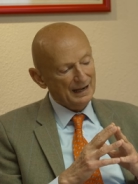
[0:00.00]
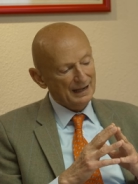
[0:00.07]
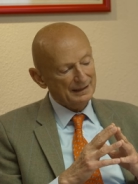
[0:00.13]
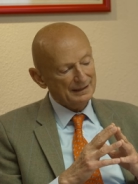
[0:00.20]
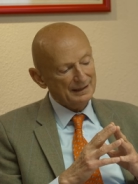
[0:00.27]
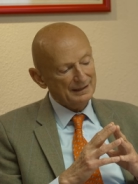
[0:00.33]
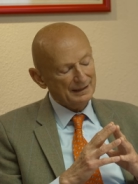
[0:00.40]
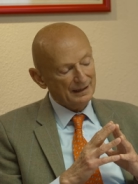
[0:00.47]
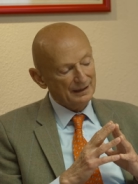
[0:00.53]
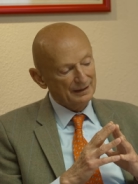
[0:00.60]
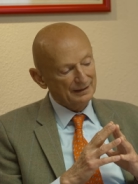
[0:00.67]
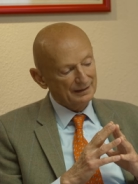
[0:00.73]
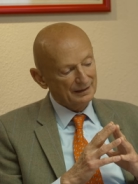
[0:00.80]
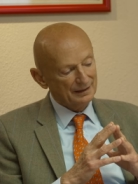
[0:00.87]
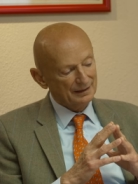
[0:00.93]
I think
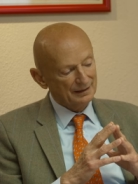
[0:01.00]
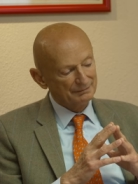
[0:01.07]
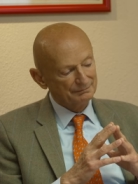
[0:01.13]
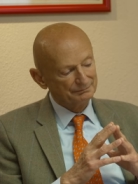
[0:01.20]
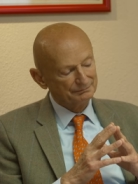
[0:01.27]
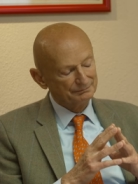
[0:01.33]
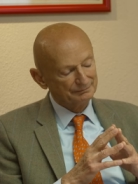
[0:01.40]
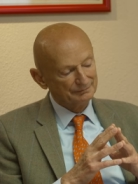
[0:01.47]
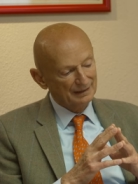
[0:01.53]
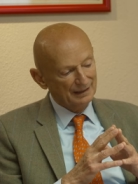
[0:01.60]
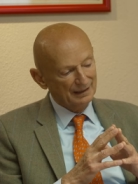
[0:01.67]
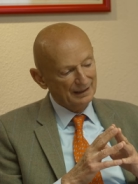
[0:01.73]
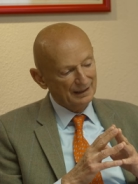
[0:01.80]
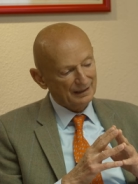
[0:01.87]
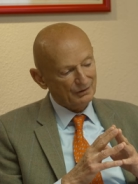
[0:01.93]
that the
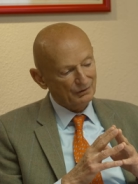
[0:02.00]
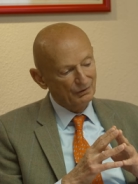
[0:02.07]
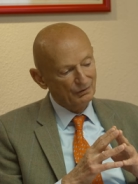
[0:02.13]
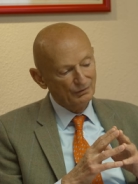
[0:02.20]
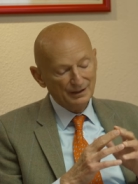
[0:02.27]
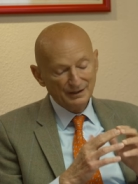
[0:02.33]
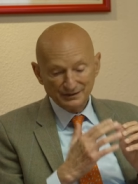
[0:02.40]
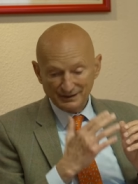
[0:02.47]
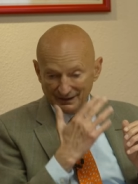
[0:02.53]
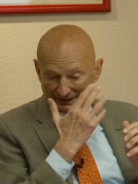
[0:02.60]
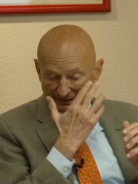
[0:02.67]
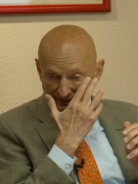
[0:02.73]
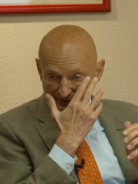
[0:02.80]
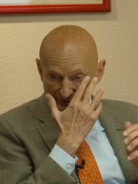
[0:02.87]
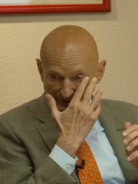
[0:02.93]
um, crony
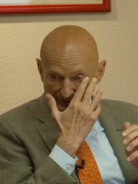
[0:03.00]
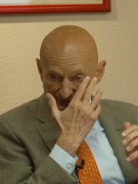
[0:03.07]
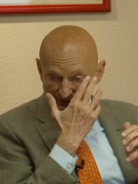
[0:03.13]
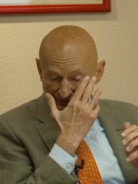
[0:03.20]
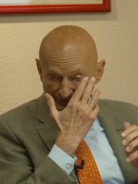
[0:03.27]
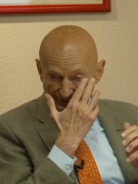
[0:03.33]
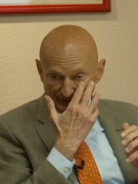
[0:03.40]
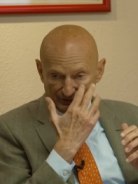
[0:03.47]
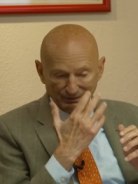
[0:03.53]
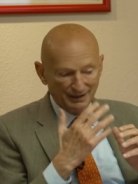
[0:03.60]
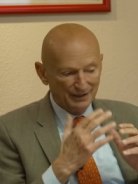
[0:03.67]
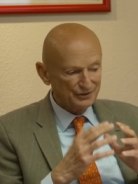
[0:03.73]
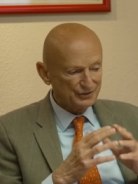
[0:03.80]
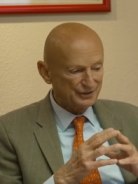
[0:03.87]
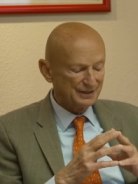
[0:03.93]
uh,
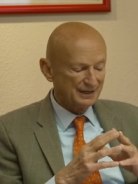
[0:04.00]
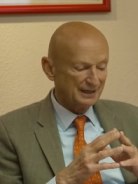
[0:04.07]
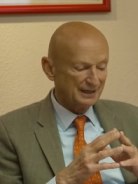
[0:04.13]
situation